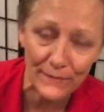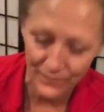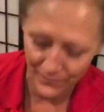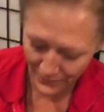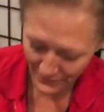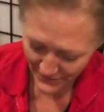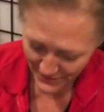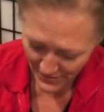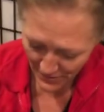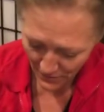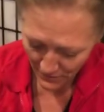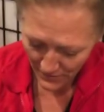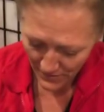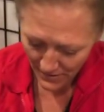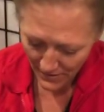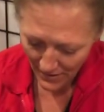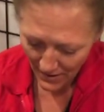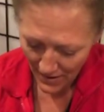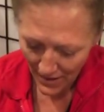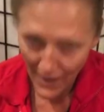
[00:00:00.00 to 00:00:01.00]
So
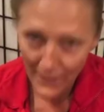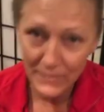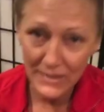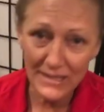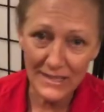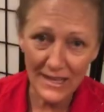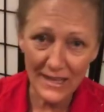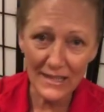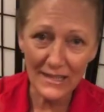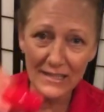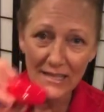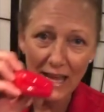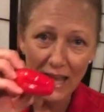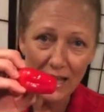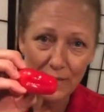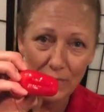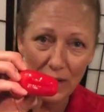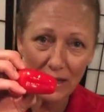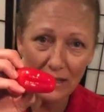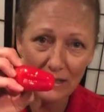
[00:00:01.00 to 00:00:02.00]
I'm just gonna take
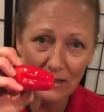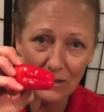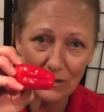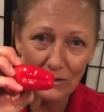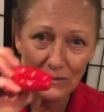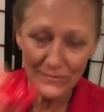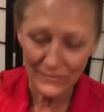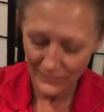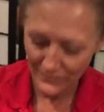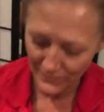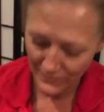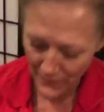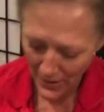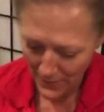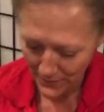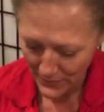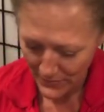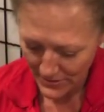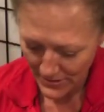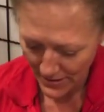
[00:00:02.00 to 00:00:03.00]
my little
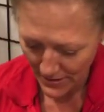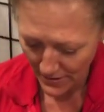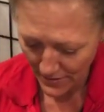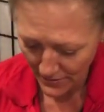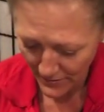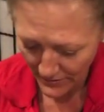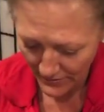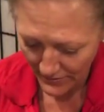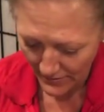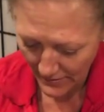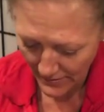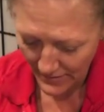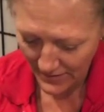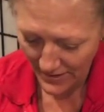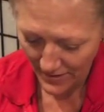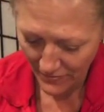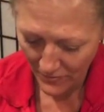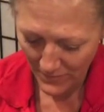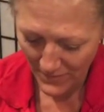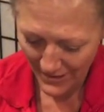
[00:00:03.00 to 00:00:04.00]
peppers here and
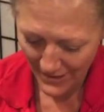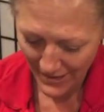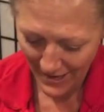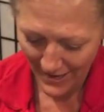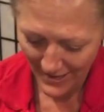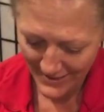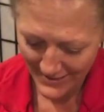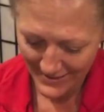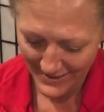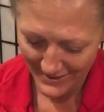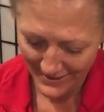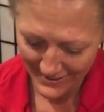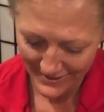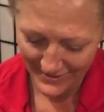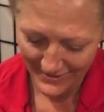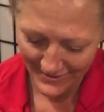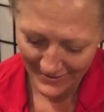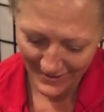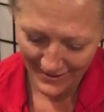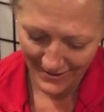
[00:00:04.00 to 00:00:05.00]
give them a nice little
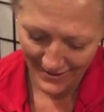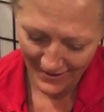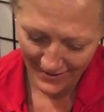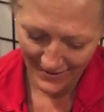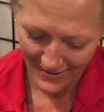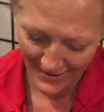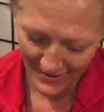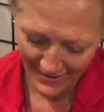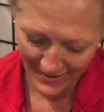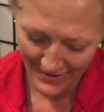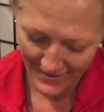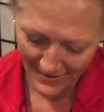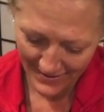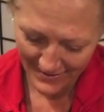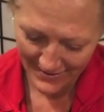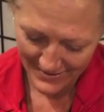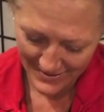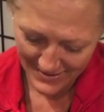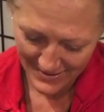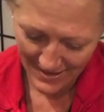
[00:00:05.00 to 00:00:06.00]

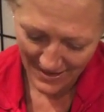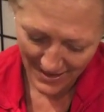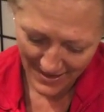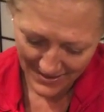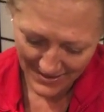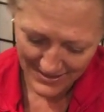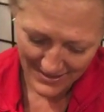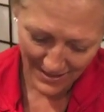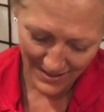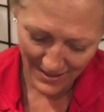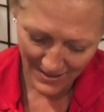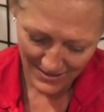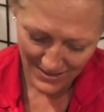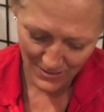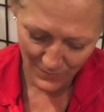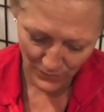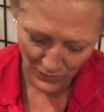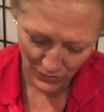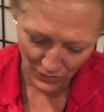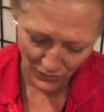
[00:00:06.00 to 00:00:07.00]
slice. I got some
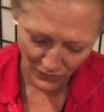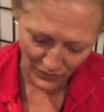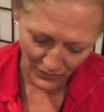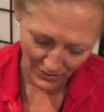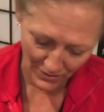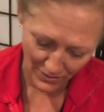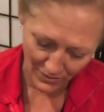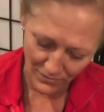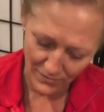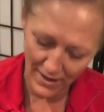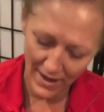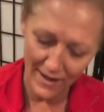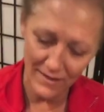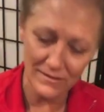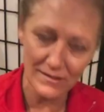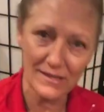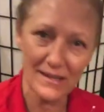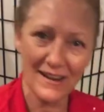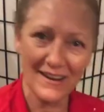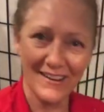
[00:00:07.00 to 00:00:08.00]
beautiful little
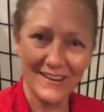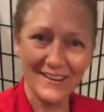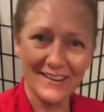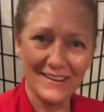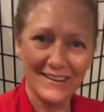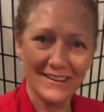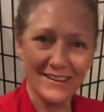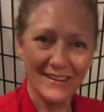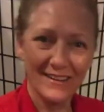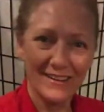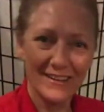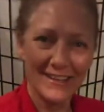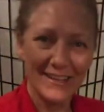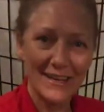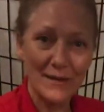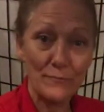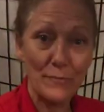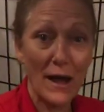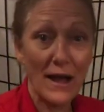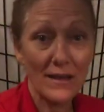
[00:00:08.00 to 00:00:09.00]
rounds there.
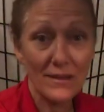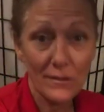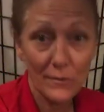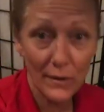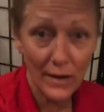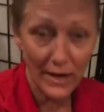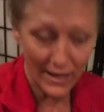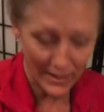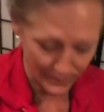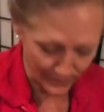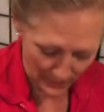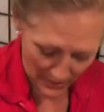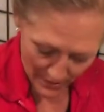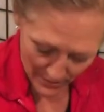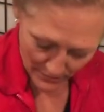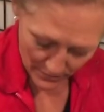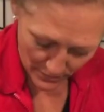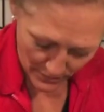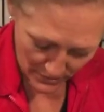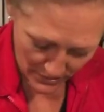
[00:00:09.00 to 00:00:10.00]
By the way,
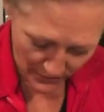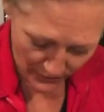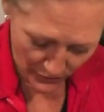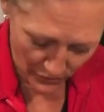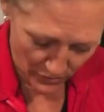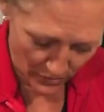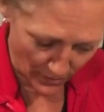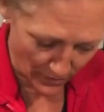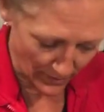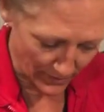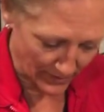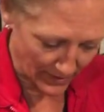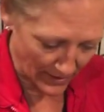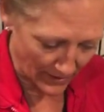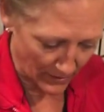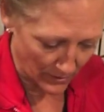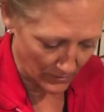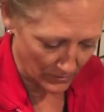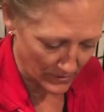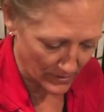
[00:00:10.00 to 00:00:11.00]
those of you that aren't that
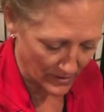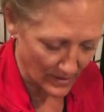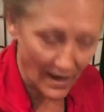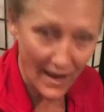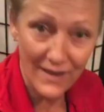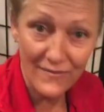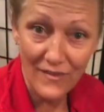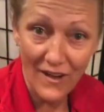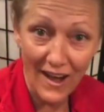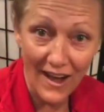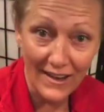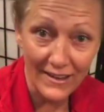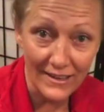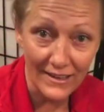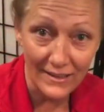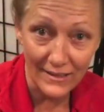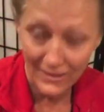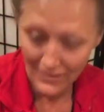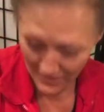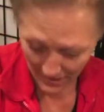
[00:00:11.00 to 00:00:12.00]
good with a knife, I
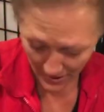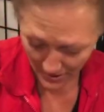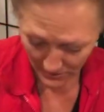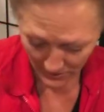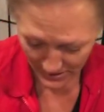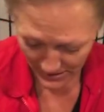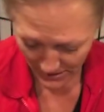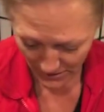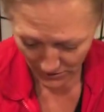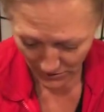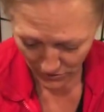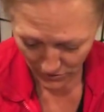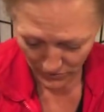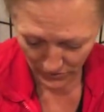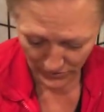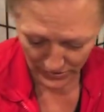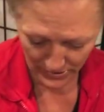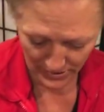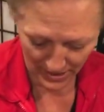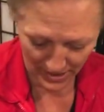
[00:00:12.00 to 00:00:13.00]
wasn't good
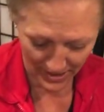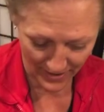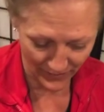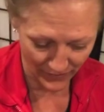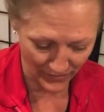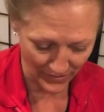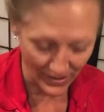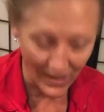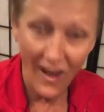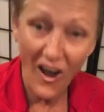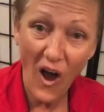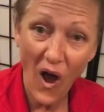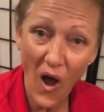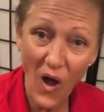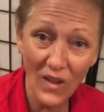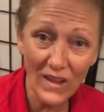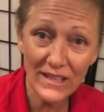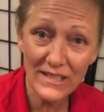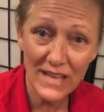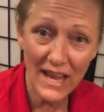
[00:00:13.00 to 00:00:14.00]
with a knife. And all
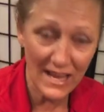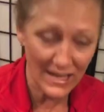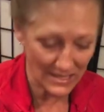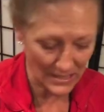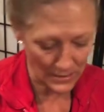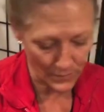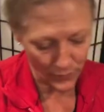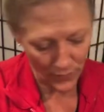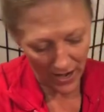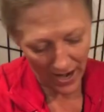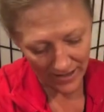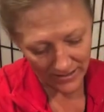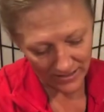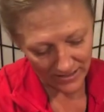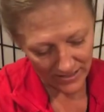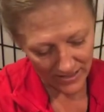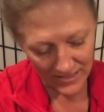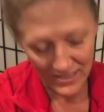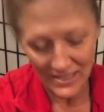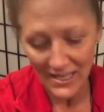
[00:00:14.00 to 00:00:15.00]
it takes is practice.
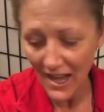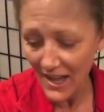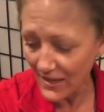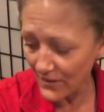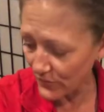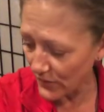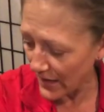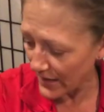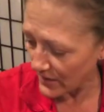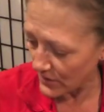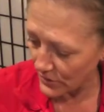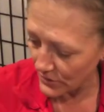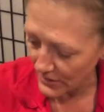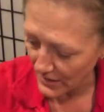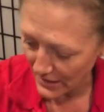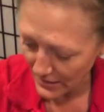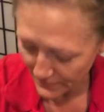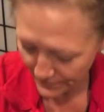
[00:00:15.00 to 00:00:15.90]
It's kind of like cooking.